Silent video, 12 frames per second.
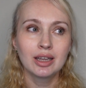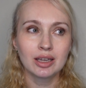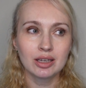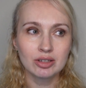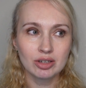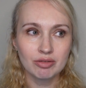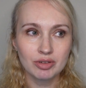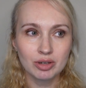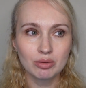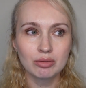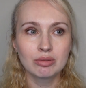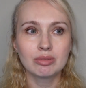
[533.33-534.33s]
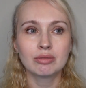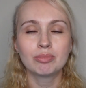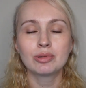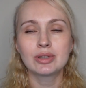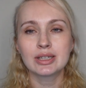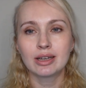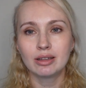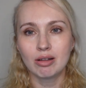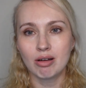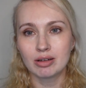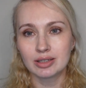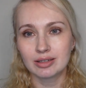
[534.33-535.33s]
interview puts a
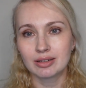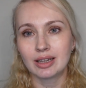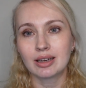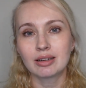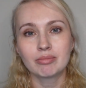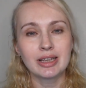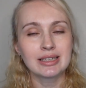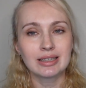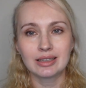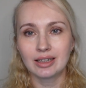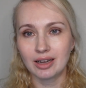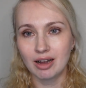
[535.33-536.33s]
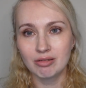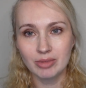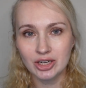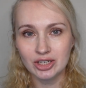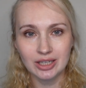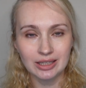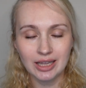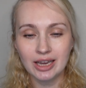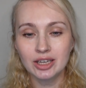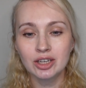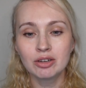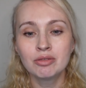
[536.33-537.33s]
lot like basically how much they
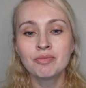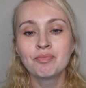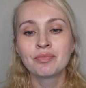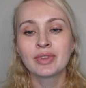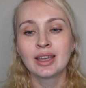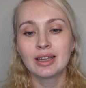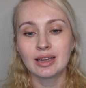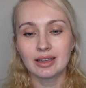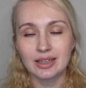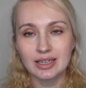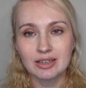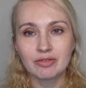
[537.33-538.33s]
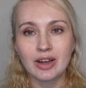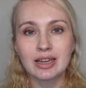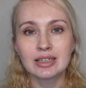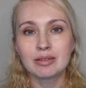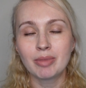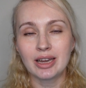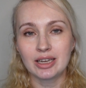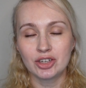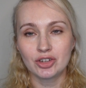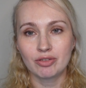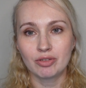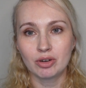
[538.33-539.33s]
like you they define it by
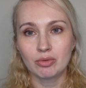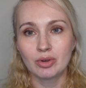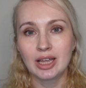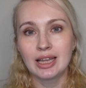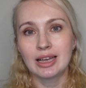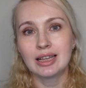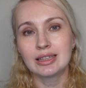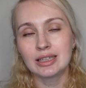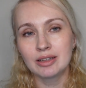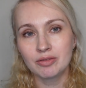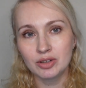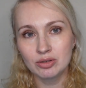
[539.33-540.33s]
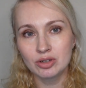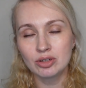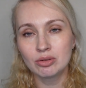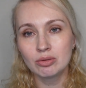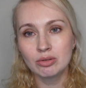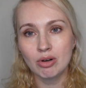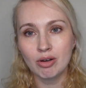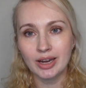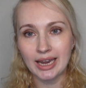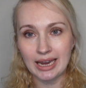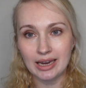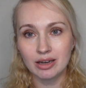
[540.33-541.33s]
interview and then if you do
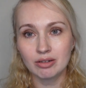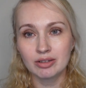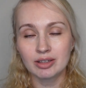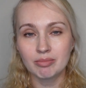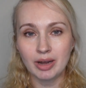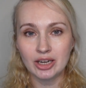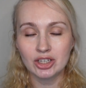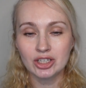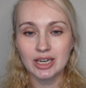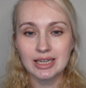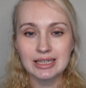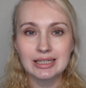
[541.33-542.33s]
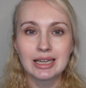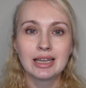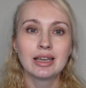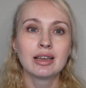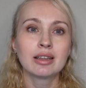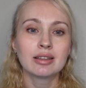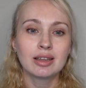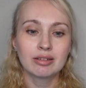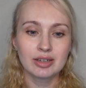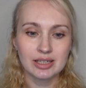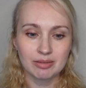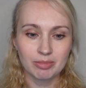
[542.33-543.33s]
okay on the bench test there
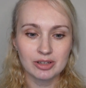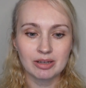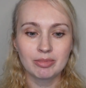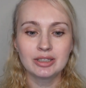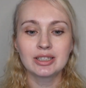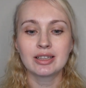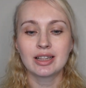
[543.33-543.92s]
is a possibility